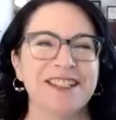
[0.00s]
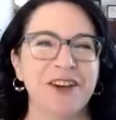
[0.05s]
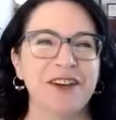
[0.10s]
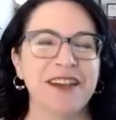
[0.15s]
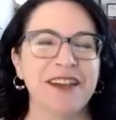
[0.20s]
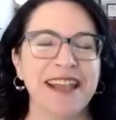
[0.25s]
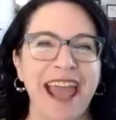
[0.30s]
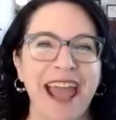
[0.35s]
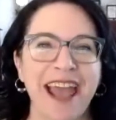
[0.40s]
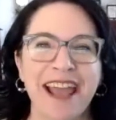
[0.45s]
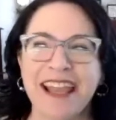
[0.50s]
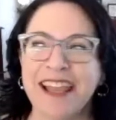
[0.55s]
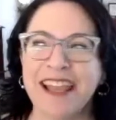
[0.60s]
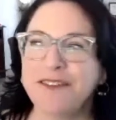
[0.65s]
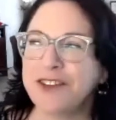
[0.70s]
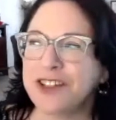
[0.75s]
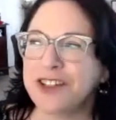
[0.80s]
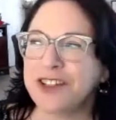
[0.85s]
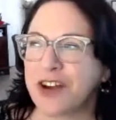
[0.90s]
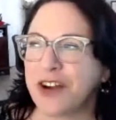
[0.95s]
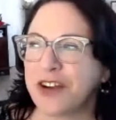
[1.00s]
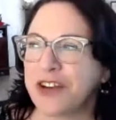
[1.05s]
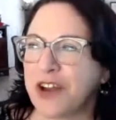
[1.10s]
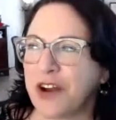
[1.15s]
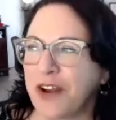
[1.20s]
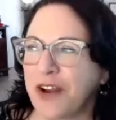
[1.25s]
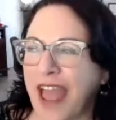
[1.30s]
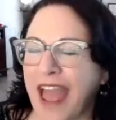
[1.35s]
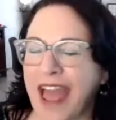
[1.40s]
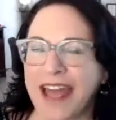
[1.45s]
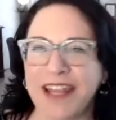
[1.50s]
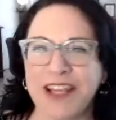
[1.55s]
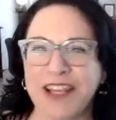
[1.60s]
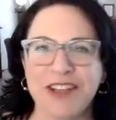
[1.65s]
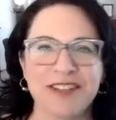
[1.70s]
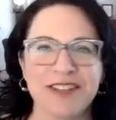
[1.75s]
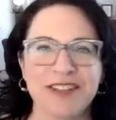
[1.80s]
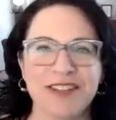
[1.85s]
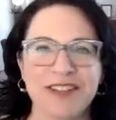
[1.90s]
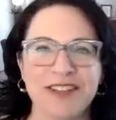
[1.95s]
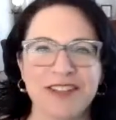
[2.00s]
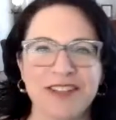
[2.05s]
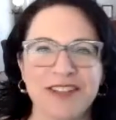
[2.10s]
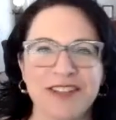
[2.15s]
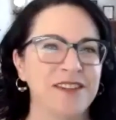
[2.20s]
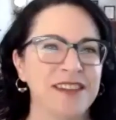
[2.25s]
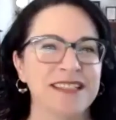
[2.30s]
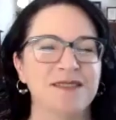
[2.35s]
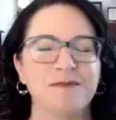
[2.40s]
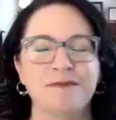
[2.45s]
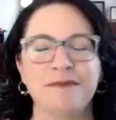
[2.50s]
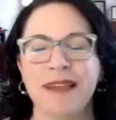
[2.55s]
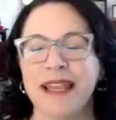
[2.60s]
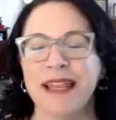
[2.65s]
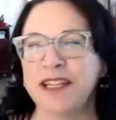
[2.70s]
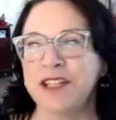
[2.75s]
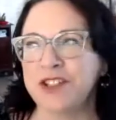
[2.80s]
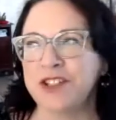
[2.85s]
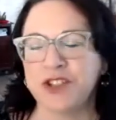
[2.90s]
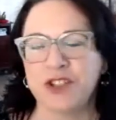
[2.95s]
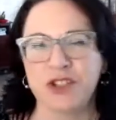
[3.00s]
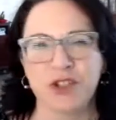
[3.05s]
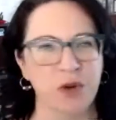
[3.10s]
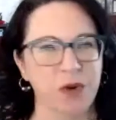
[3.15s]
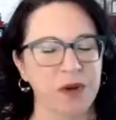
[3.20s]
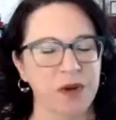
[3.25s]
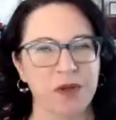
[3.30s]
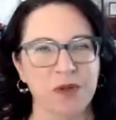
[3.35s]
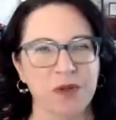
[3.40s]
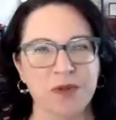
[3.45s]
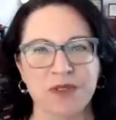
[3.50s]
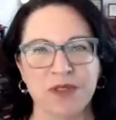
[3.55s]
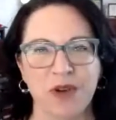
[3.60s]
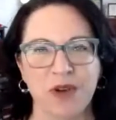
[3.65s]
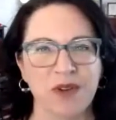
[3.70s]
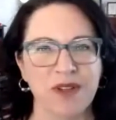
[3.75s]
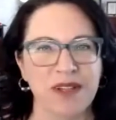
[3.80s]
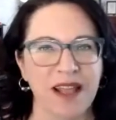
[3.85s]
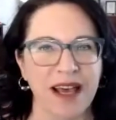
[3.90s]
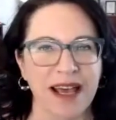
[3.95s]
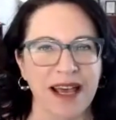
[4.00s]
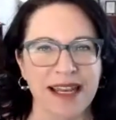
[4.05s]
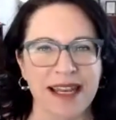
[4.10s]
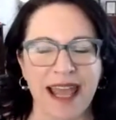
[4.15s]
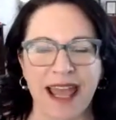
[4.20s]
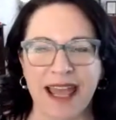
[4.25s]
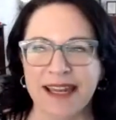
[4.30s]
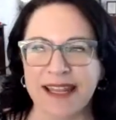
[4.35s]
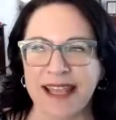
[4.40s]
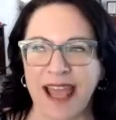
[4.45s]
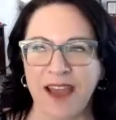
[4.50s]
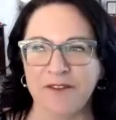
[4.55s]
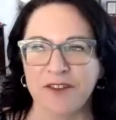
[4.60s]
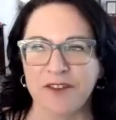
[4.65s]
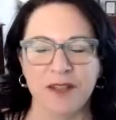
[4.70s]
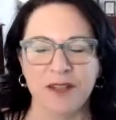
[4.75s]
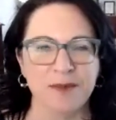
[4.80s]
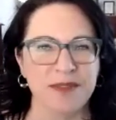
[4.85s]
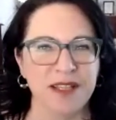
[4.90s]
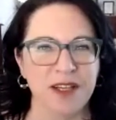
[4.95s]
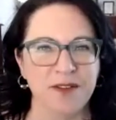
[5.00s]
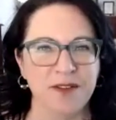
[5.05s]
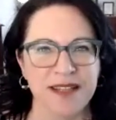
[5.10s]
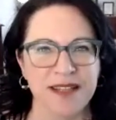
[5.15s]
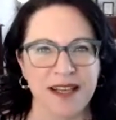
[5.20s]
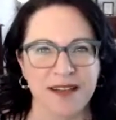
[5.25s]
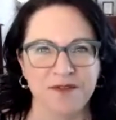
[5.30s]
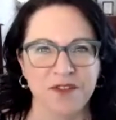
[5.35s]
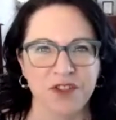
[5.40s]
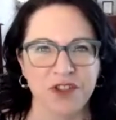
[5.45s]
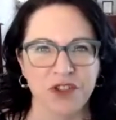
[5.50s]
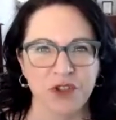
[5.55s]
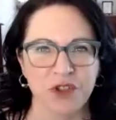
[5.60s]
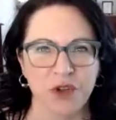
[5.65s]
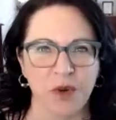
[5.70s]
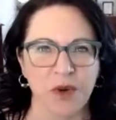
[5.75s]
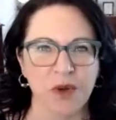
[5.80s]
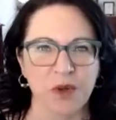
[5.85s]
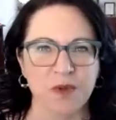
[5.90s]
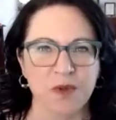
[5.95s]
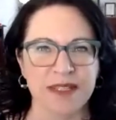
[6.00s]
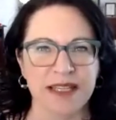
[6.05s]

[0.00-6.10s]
if you don't know how to use Canva, there's many tutorials online and Canva themselves have tutorials.